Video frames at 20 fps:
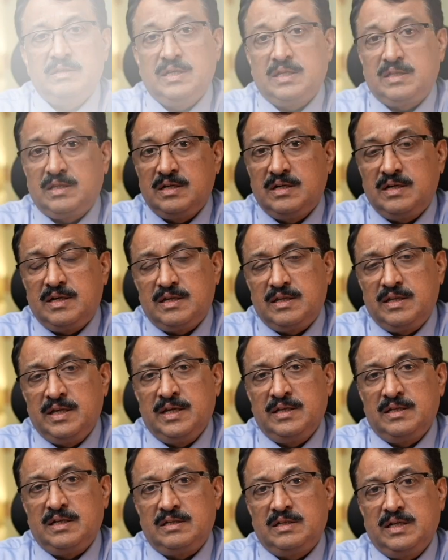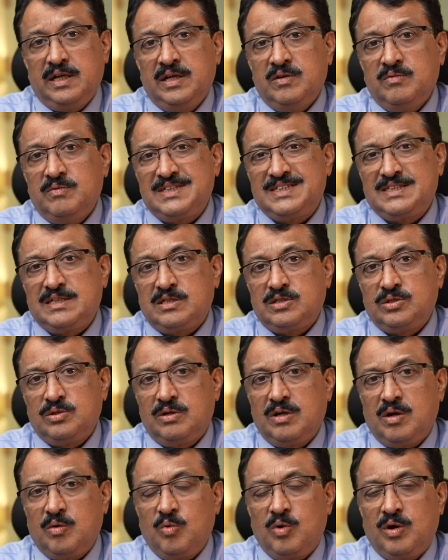The third thing that the investor
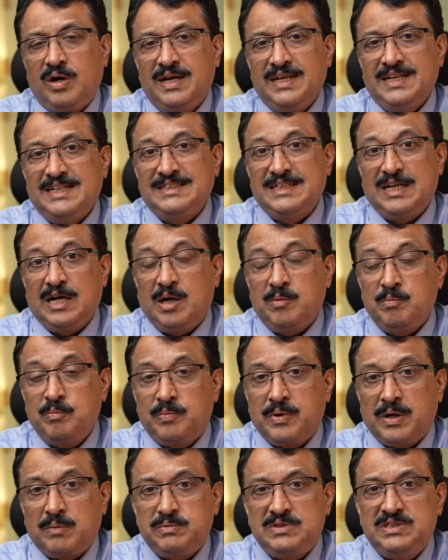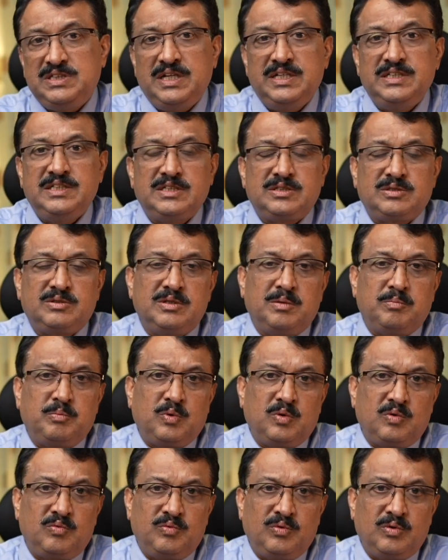should avoid is abrupt changes to the
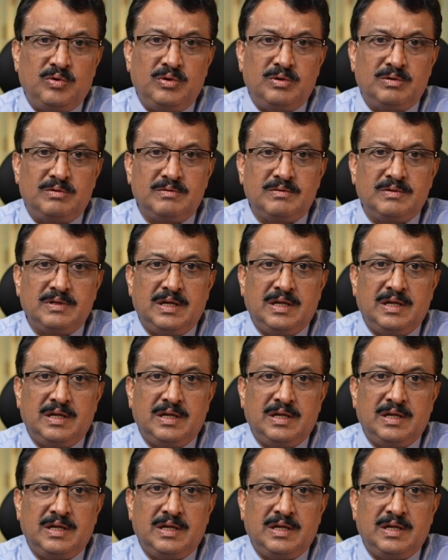portfolio.